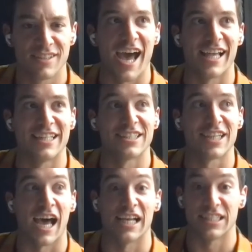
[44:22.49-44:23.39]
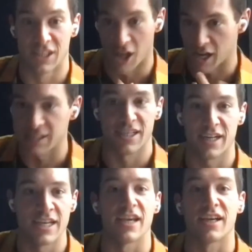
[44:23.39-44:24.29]
And I lost
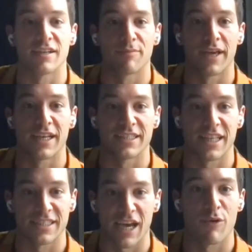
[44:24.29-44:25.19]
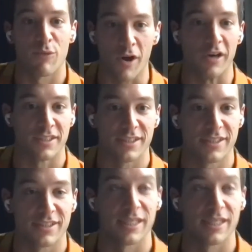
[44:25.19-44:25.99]
technique because that's how it works.